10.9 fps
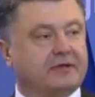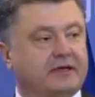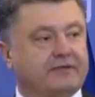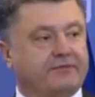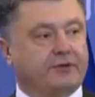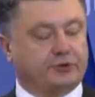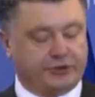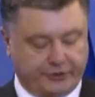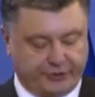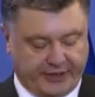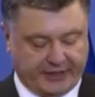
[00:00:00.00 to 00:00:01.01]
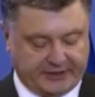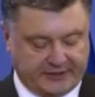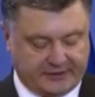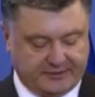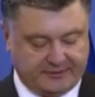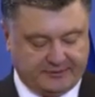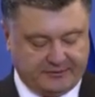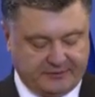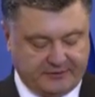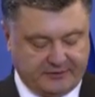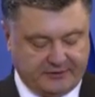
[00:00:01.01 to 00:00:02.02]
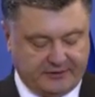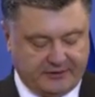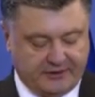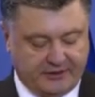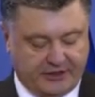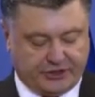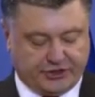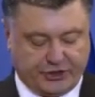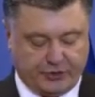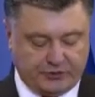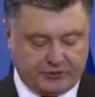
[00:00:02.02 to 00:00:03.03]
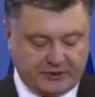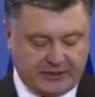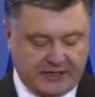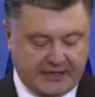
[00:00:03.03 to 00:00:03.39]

and future-oriented. It shows